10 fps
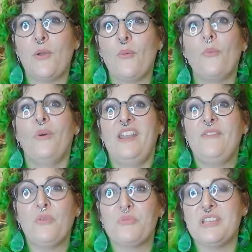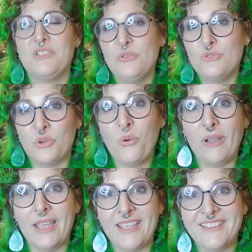whatever brings you
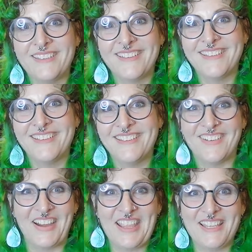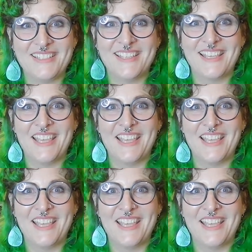joy, right?